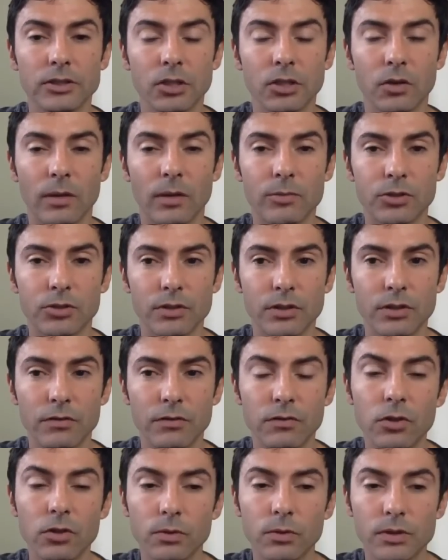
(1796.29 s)
So I'm sure that
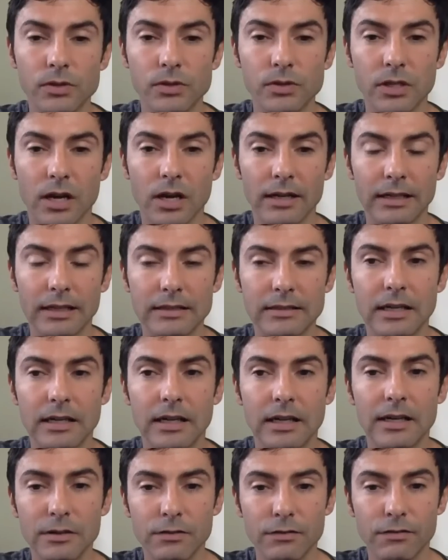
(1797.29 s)
the viewers got a
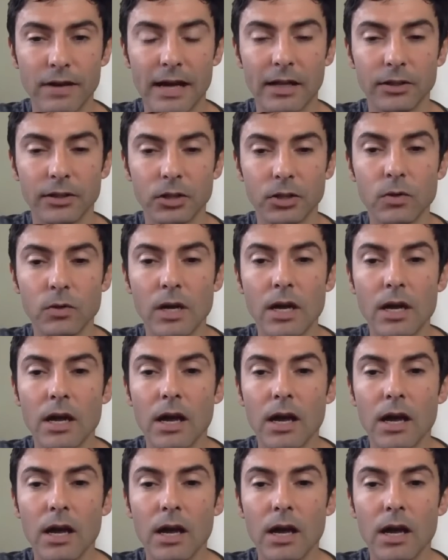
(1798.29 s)
ton of value.